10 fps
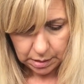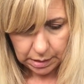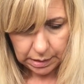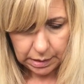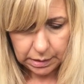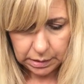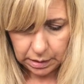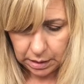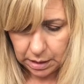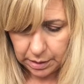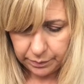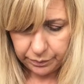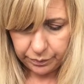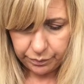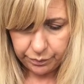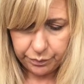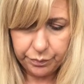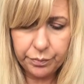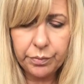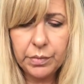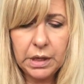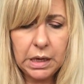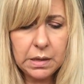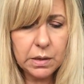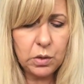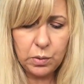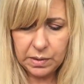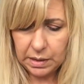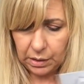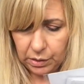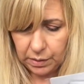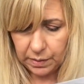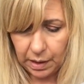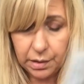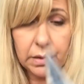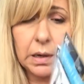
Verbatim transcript: And um, these two stickers are